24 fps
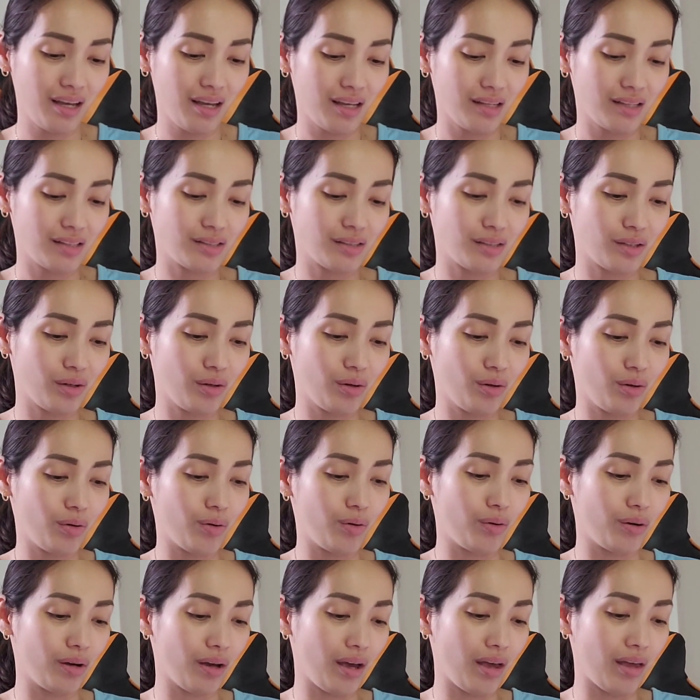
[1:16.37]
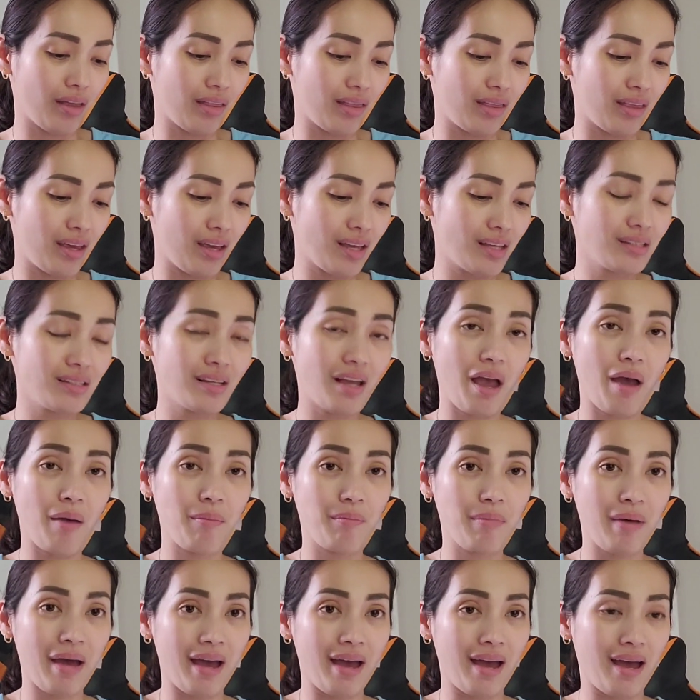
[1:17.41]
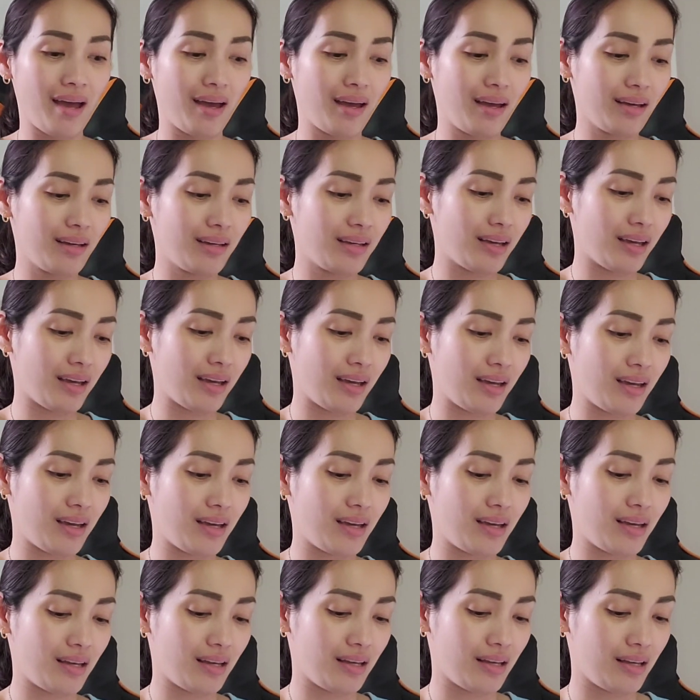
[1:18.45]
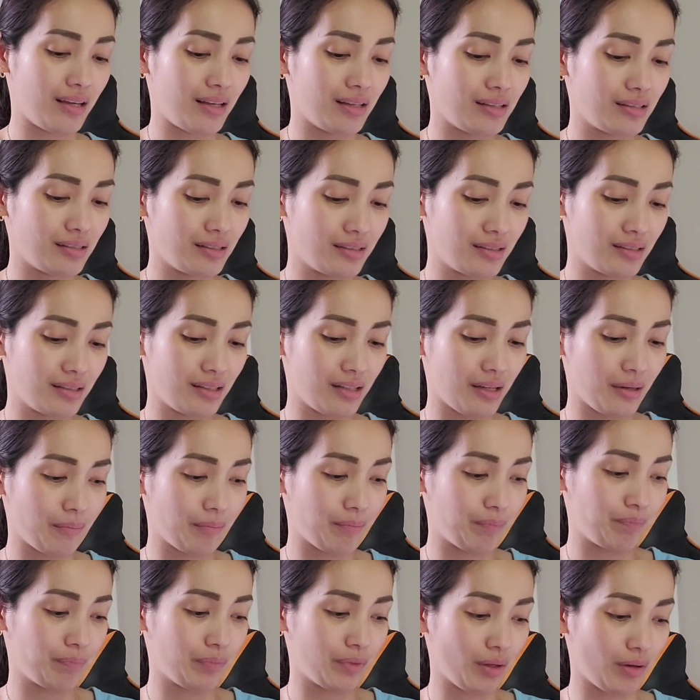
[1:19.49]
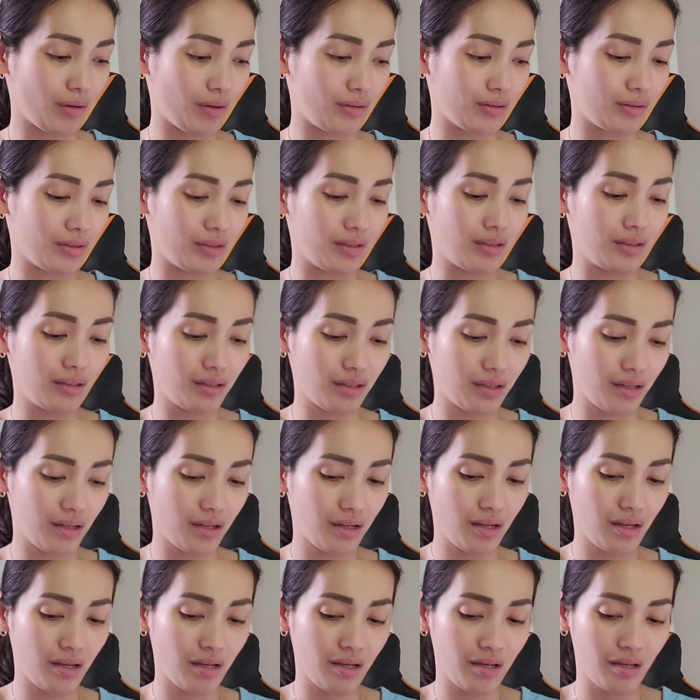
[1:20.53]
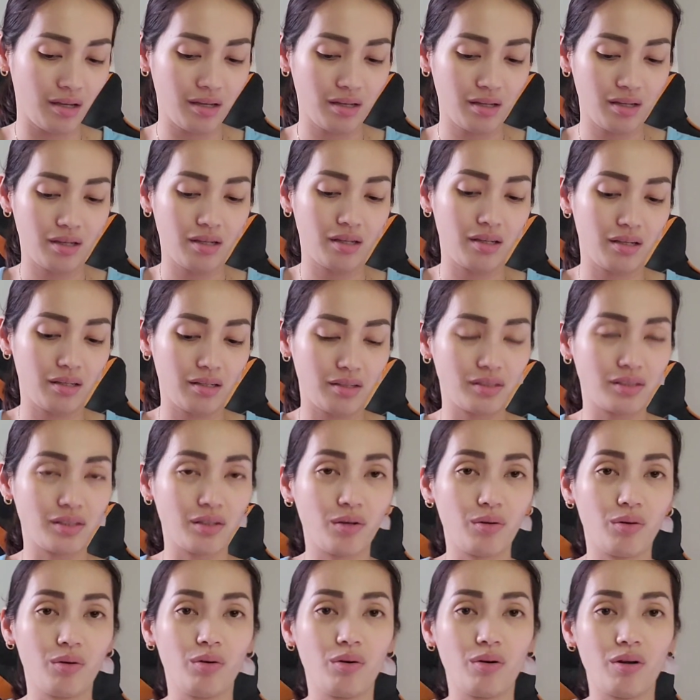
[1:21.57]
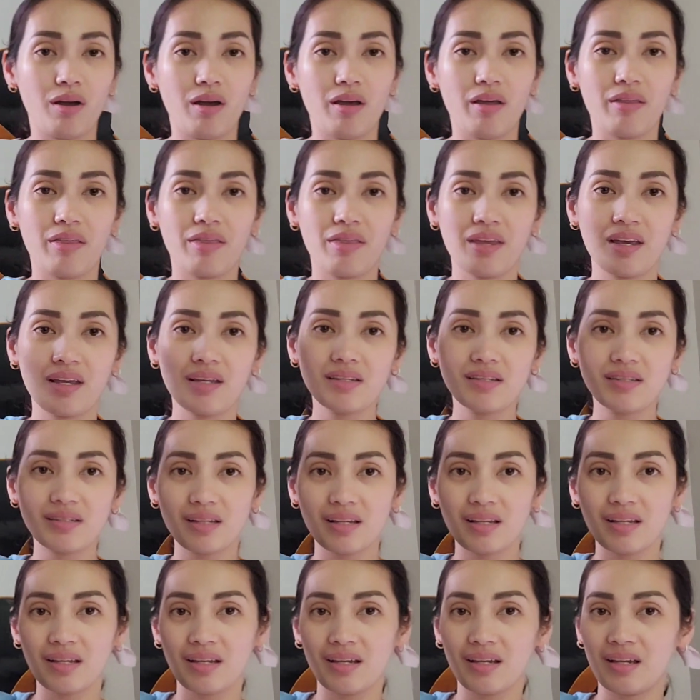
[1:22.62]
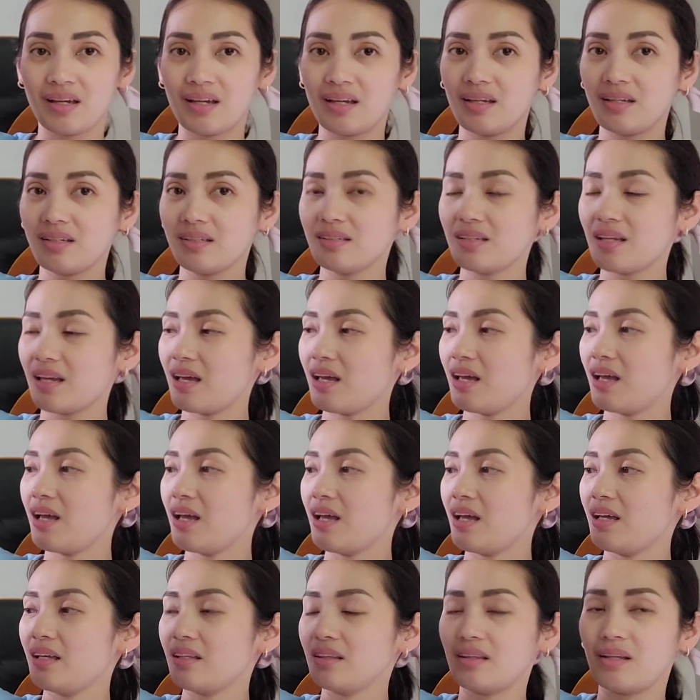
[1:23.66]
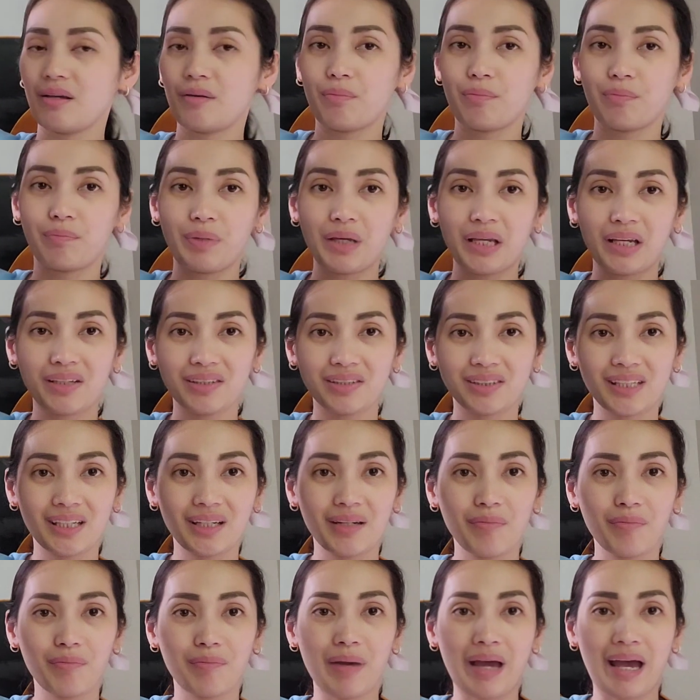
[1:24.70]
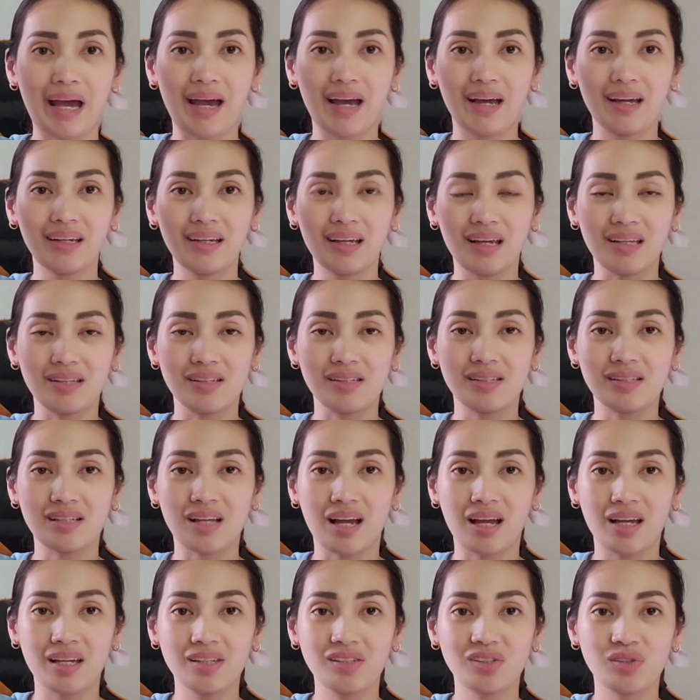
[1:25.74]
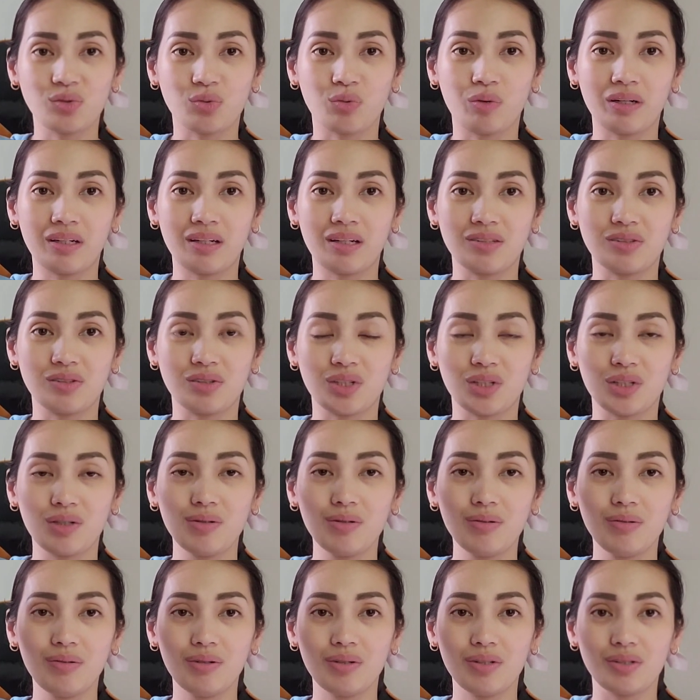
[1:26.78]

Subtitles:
So this bag is, hold on. So this is the Picatinny bag in size 22.